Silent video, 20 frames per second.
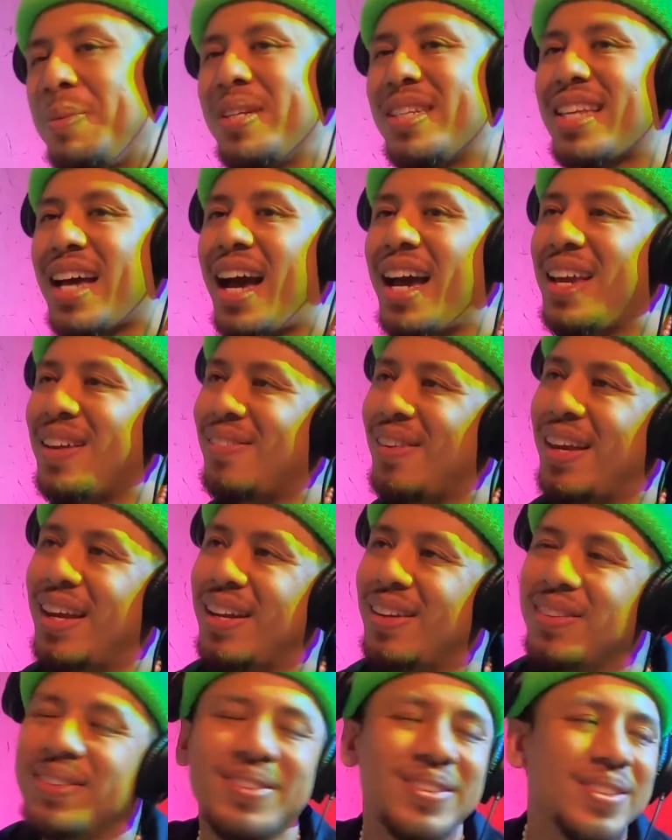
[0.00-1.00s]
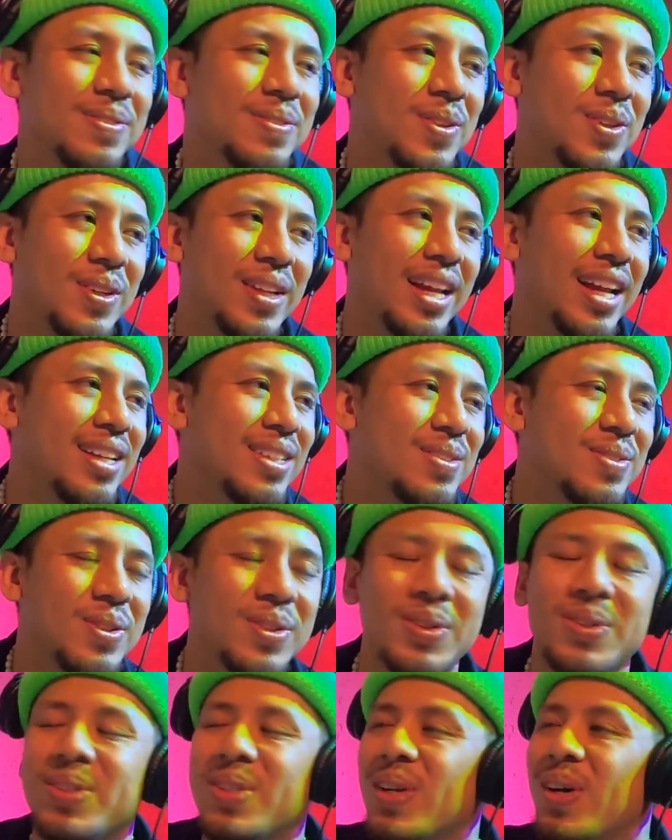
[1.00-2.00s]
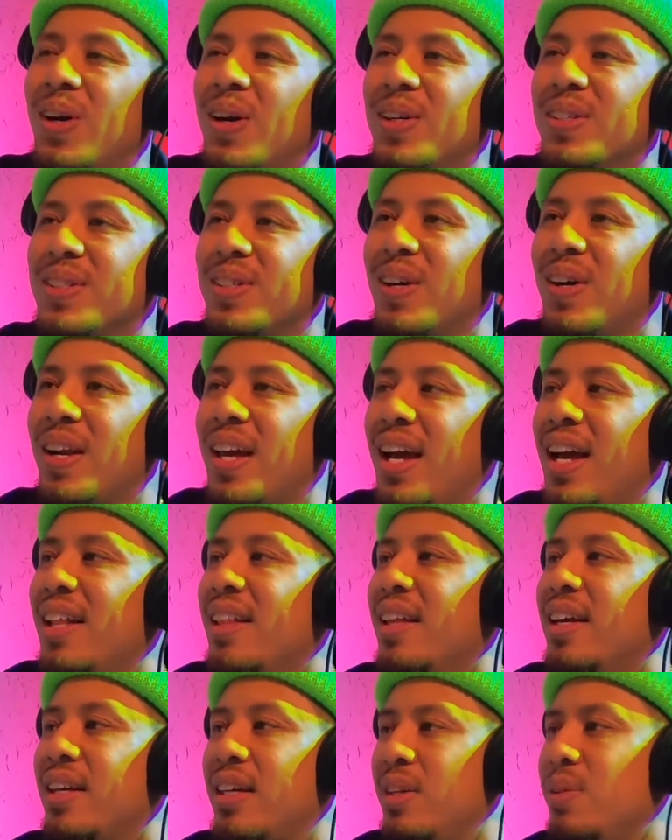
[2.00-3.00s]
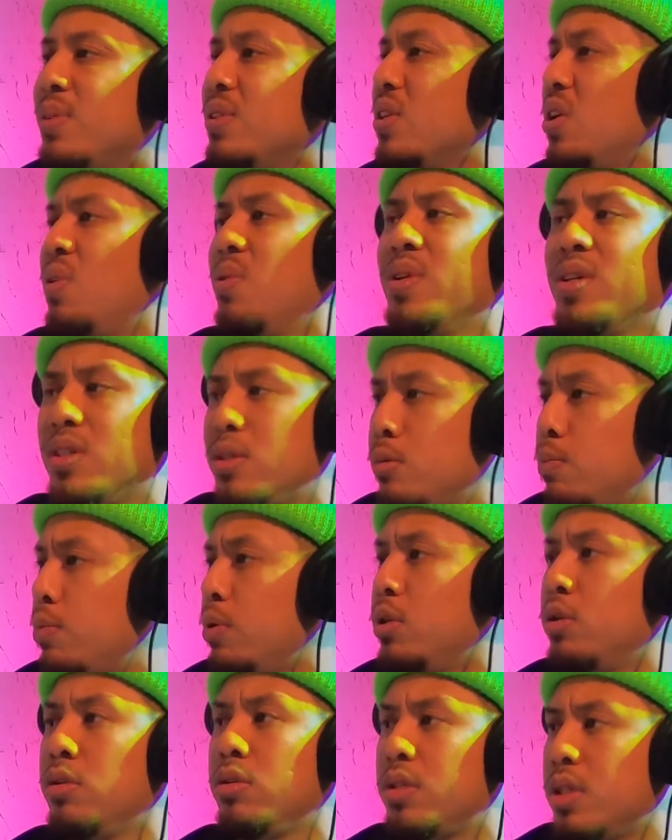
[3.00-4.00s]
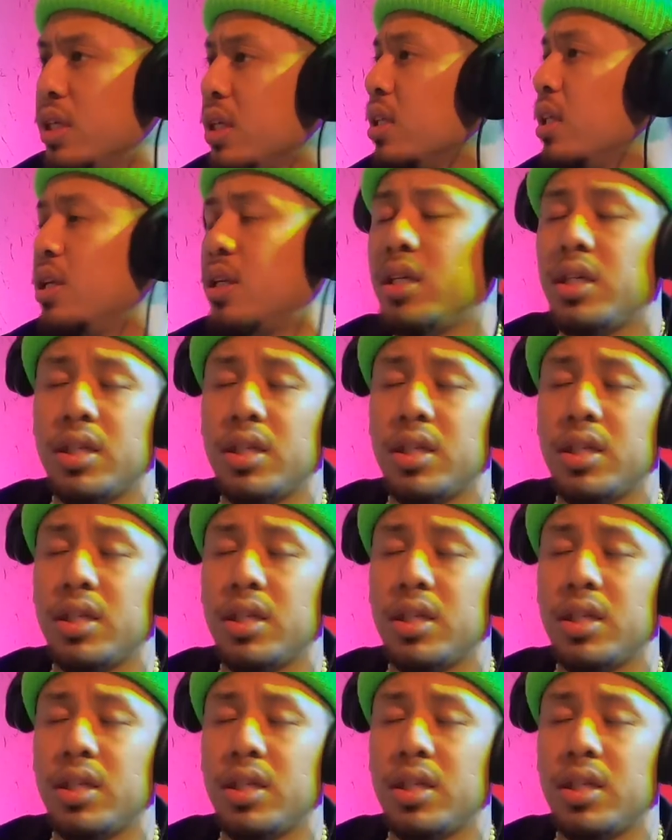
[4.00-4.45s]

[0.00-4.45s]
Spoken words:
be tight, man. They had some cool songs and all that, and like he was always producing, and then